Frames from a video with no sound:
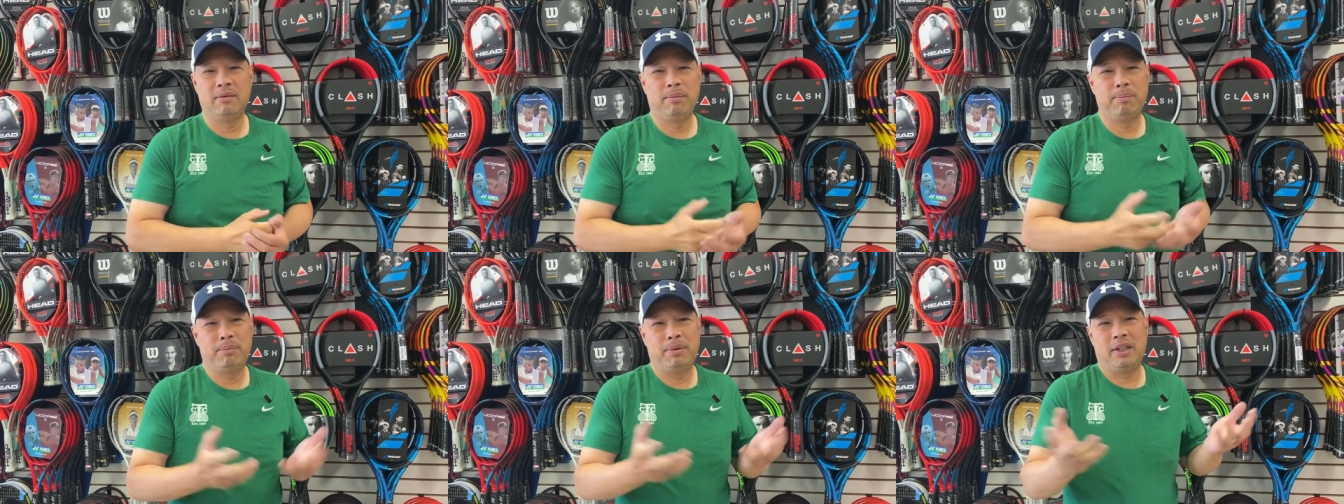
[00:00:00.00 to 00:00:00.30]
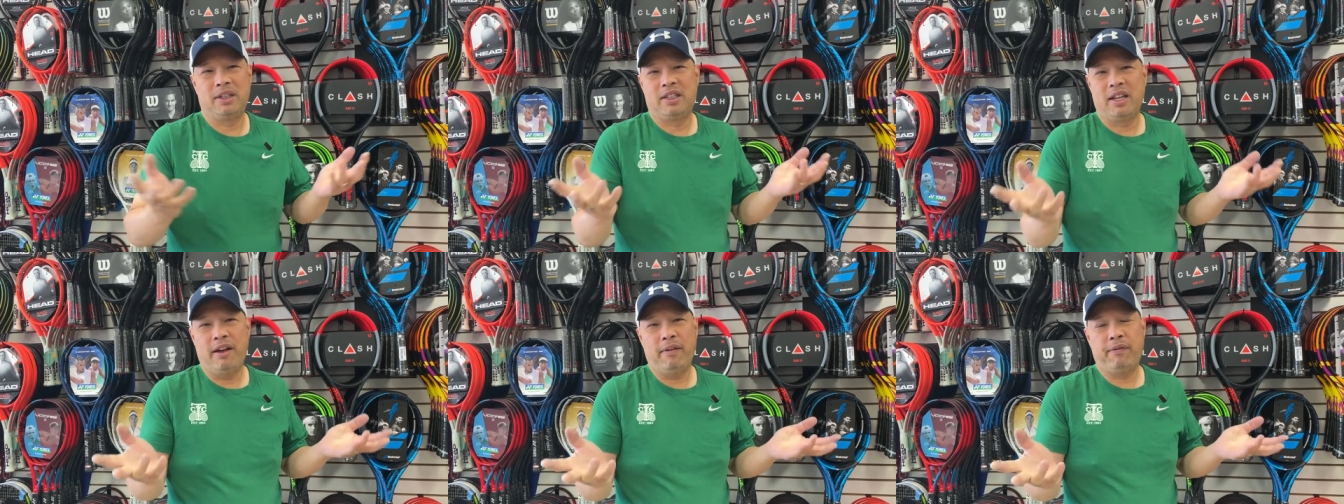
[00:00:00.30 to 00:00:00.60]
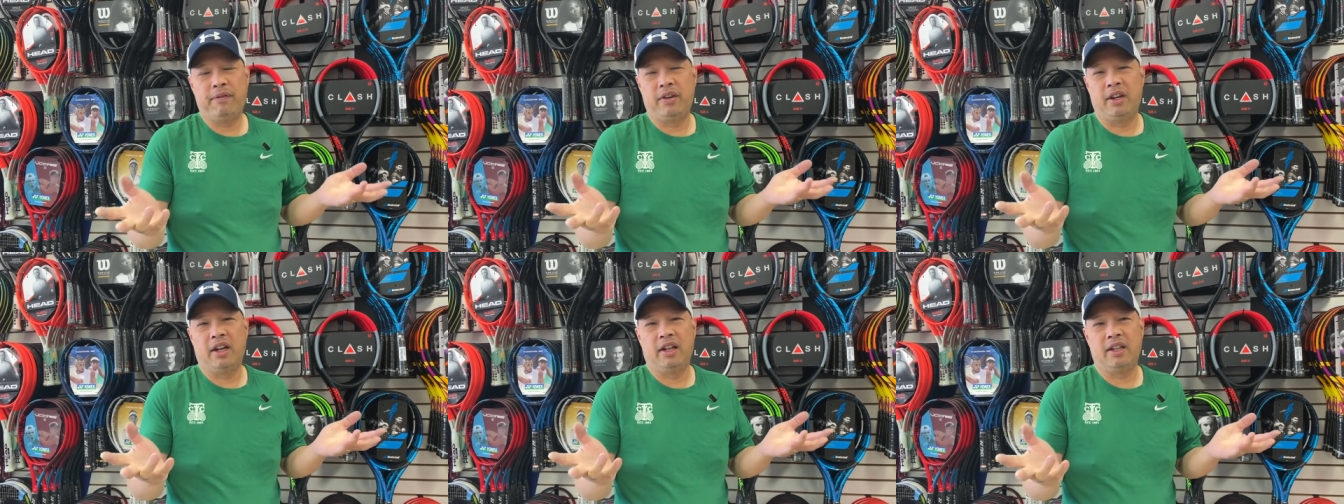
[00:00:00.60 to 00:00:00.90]
but
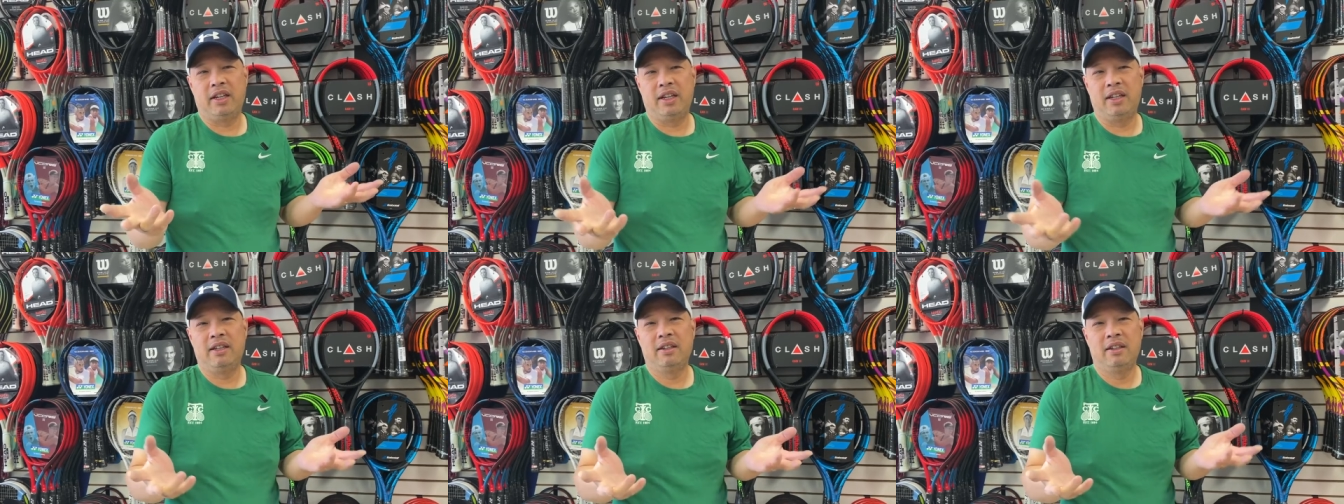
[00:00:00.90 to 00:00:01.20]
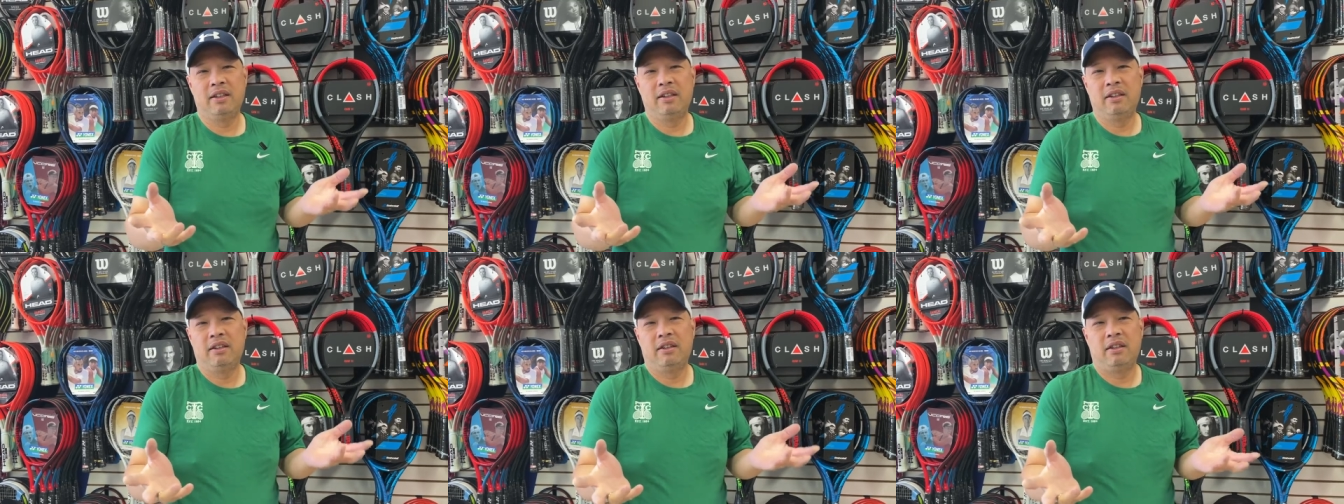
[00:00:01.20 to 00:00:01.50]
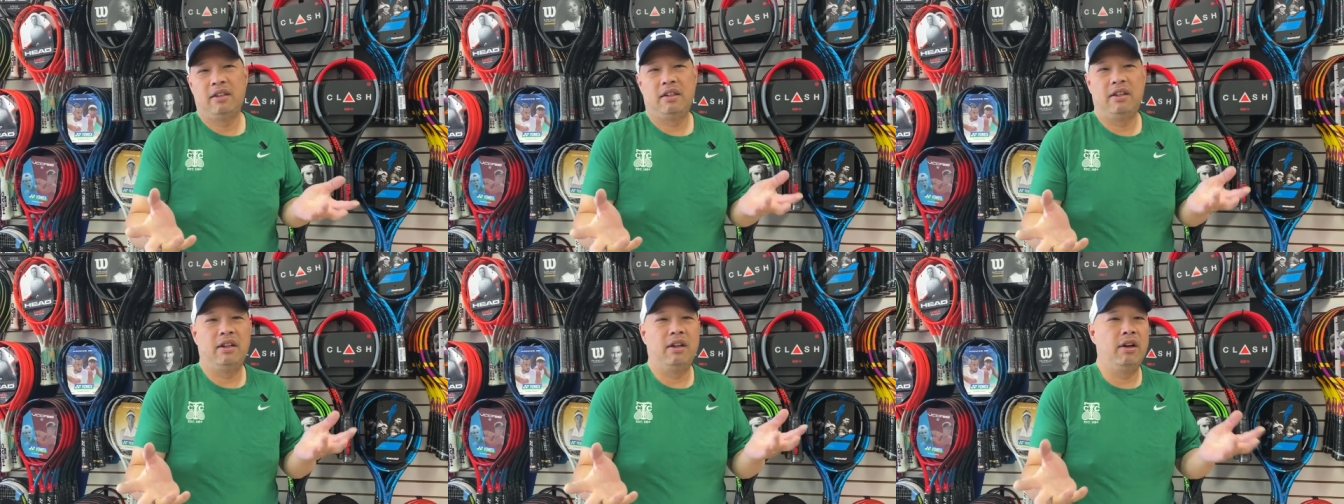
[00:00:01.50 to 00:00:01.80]
definitely,
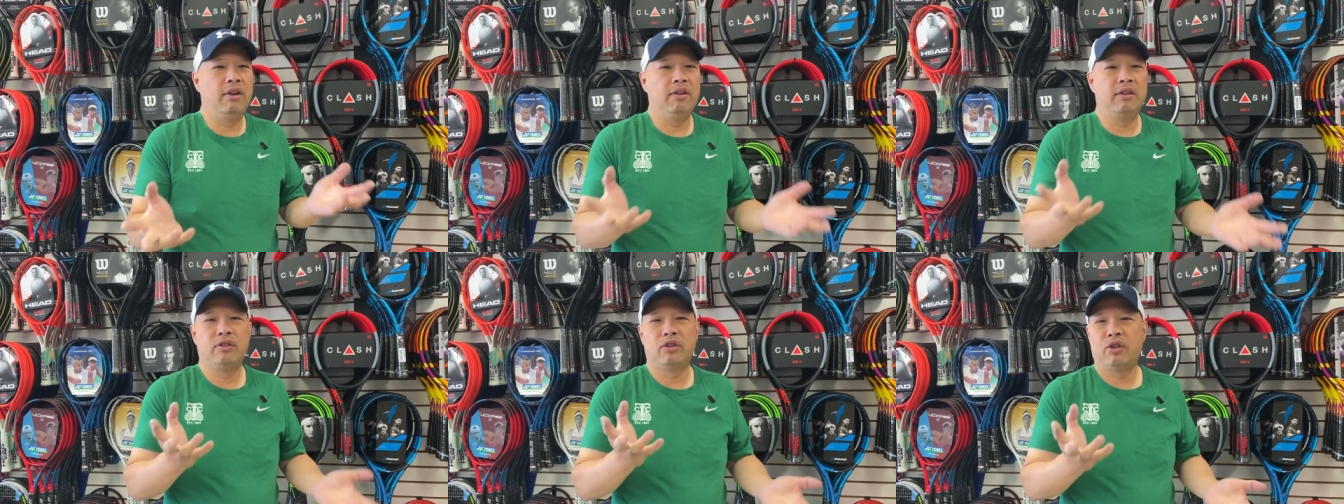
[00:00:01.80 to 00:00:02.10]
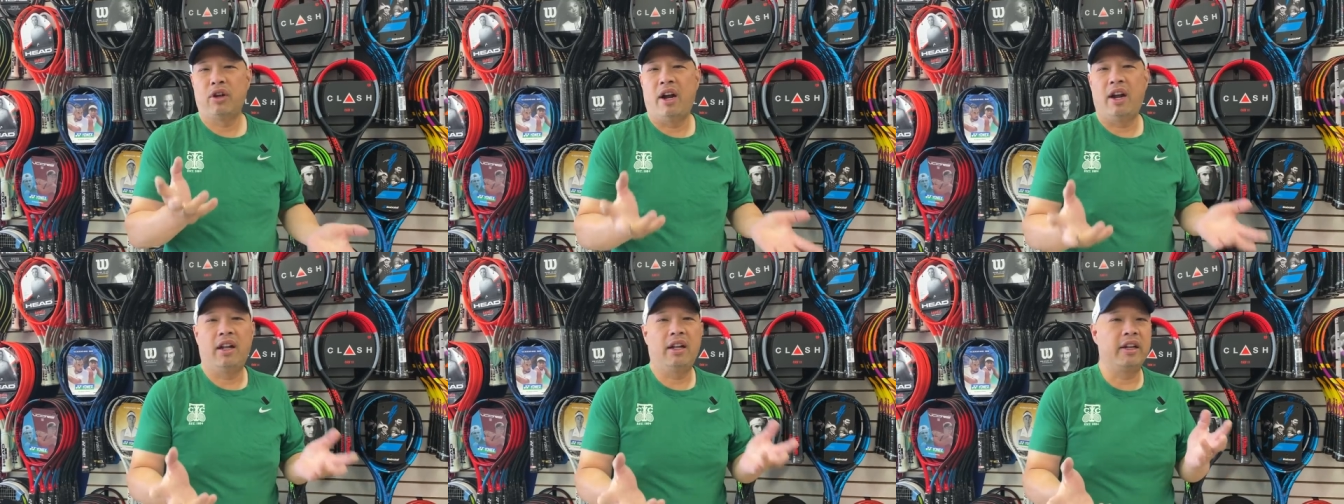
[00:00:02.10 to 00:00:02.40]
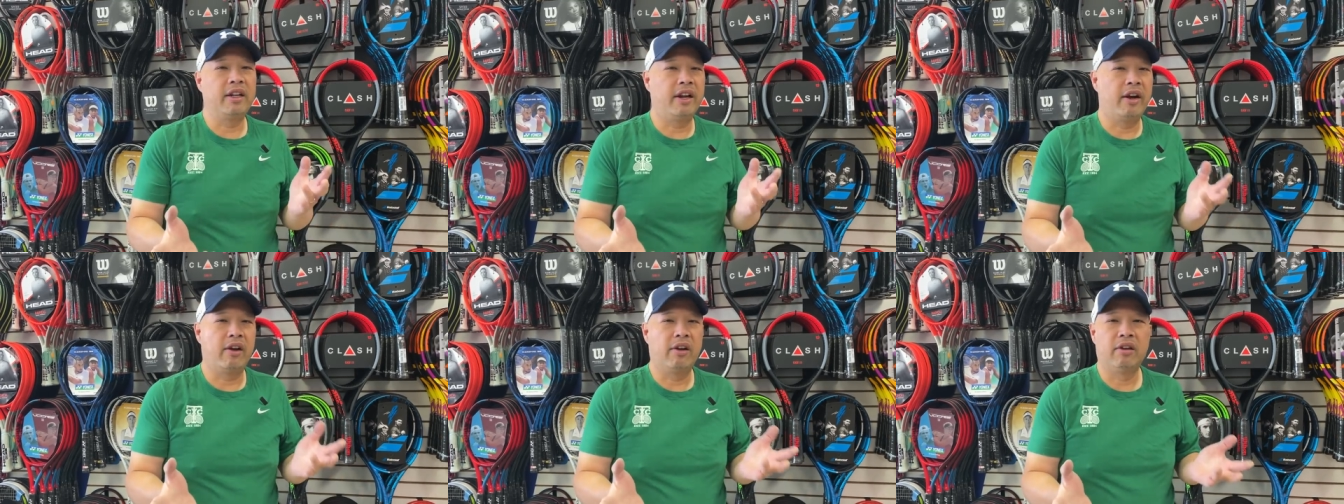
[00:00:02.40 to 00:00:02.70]
you know, trial
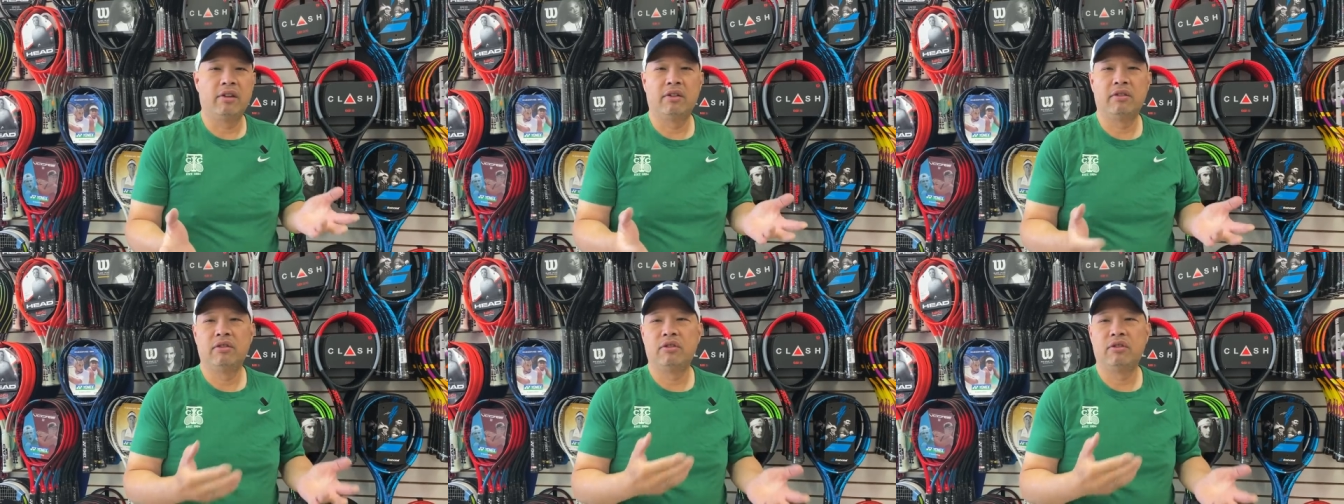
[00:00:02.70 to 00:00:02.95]
and error,